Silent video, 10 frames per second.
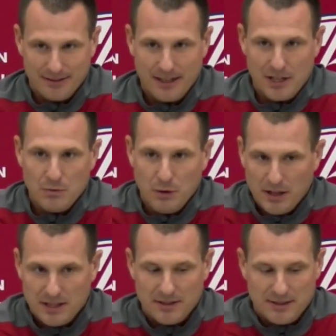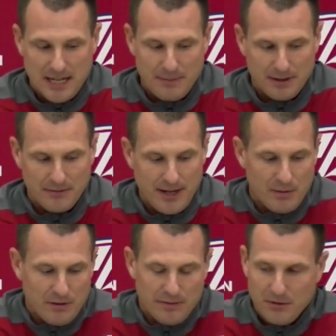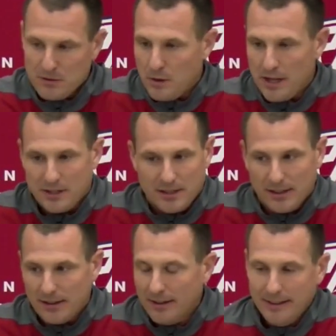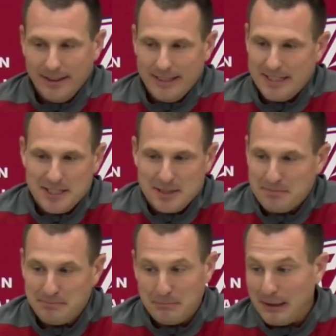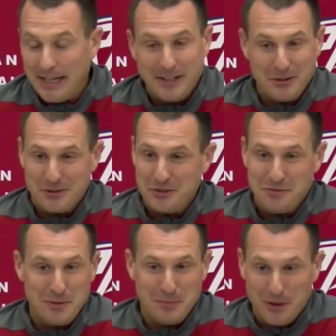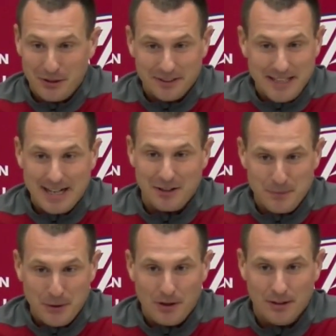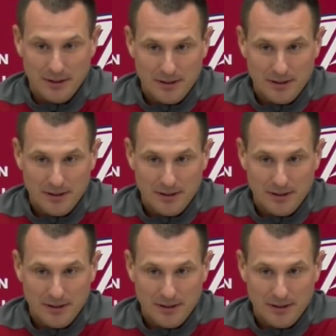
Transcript: Okay, you watch his tape of Nevada when we first watched it, he's just playing old school football, tackle the ball.